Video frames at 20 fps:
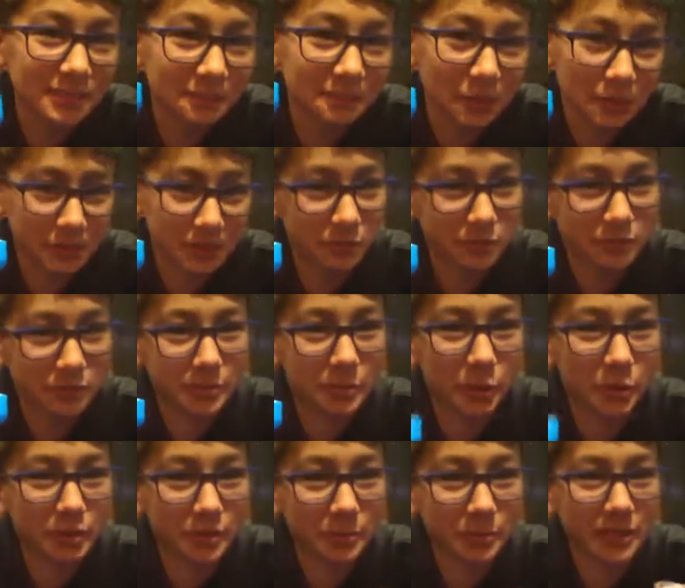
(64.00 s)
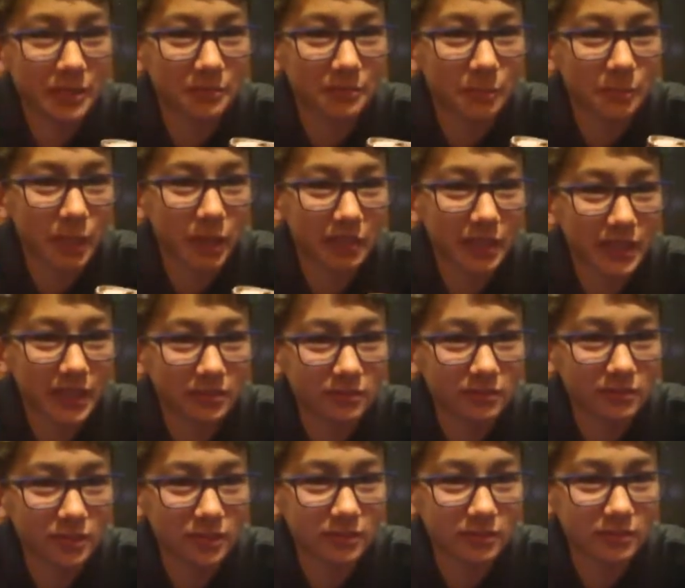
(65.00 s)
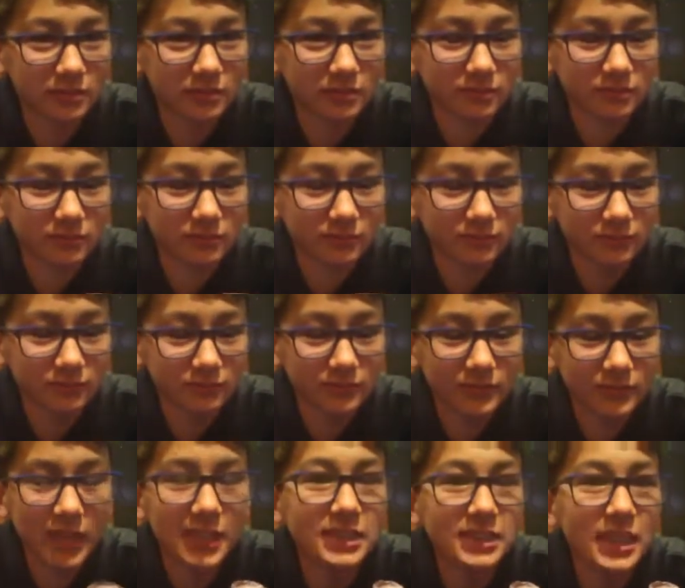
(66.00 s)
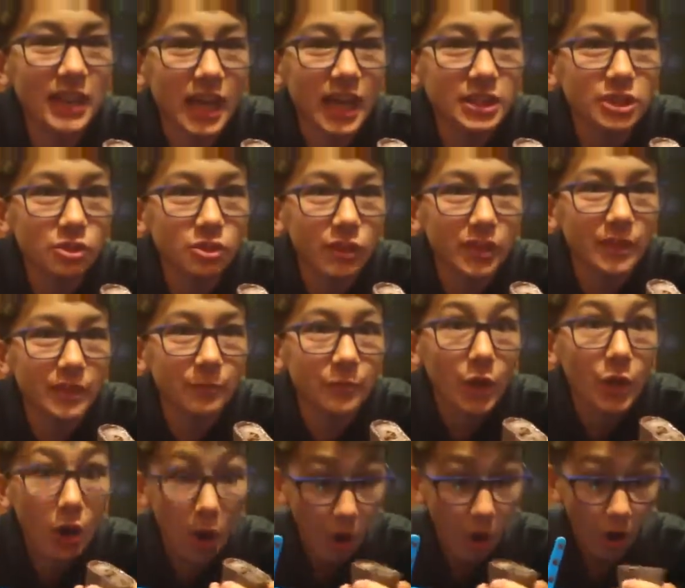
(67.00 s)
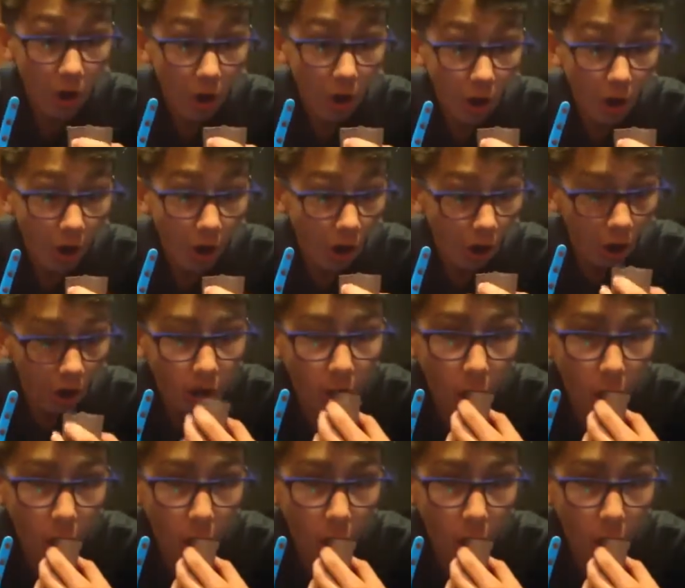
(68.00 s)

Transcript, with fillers: is what it was supposed to be in, but it no. it's like ice cream. Oh,